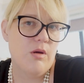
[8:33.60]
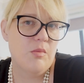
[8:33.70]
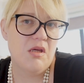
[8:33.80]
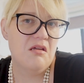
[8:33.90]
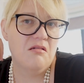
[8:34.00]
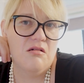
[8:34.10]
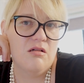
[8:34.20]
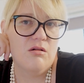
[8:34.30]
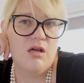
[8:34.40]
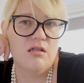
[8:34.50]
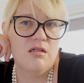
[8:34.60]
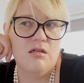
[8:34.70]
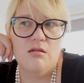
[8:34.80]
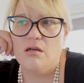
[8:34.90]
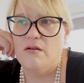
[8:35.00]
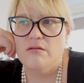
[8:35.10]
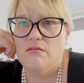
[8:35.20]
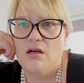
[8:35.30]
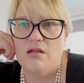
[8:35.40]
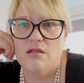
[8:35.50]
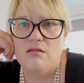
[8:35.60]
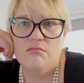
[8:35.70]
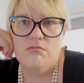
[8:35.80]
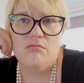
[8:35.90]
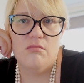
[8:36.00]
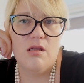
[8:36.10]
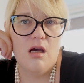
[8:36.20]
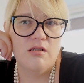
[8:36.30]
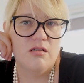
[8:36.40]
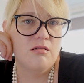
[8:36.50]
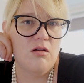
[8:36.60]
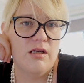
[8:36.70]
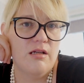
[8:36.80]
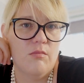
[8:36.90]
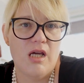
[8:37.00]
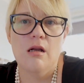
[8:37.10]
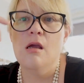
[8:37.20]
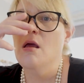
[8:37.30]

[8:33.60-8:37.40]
maybe it is, I don't actually know. I just sign in, man.